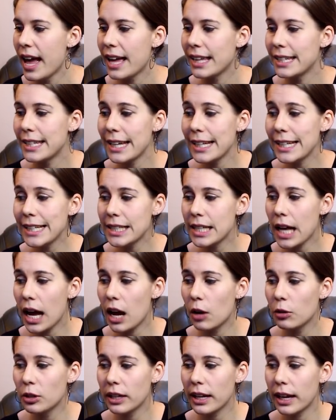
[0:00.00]
And that is
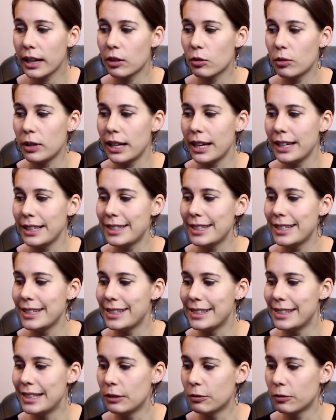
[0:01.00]
how you can create
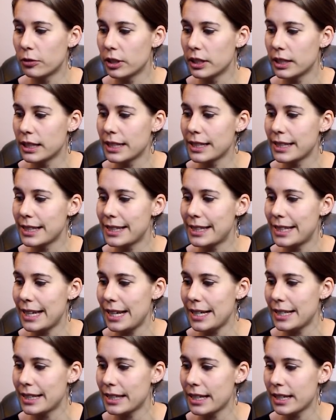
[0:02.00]
these different
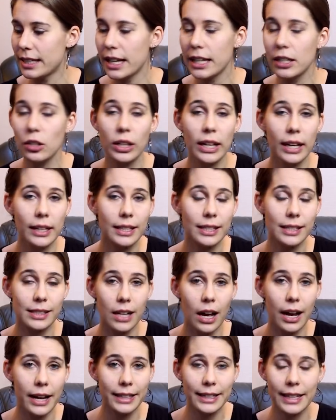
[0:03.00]
states. And then you can
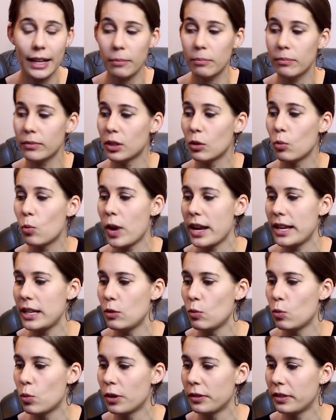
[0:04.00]
design them the way
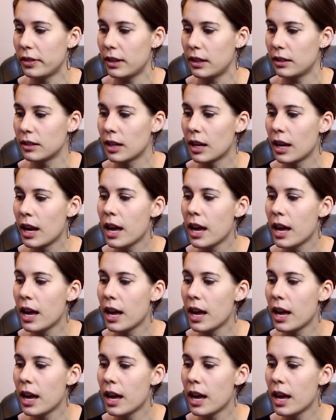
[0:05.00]
you want it.